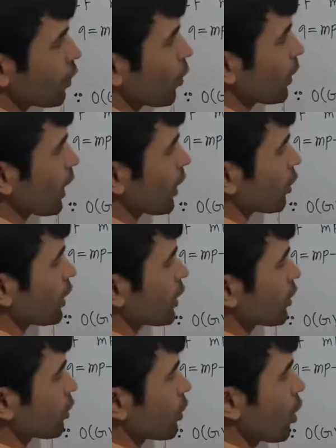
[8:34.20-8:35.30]
we can write
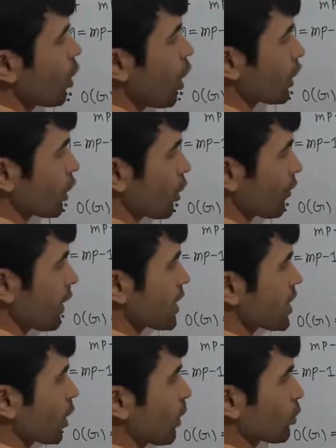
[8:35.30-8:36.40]
order of A is
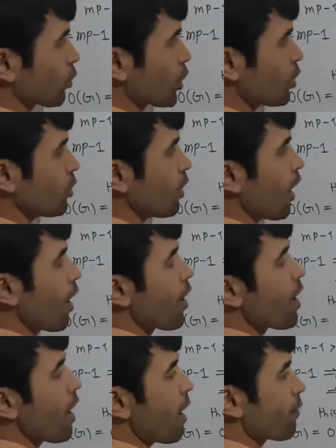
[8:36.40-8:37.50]
equal to q,
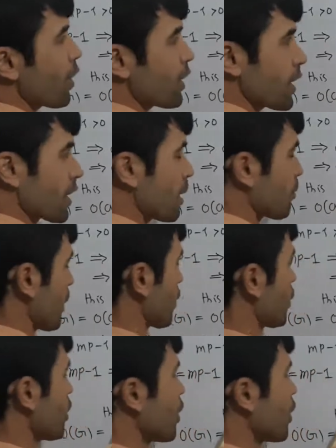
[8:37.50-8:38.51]
a finite number.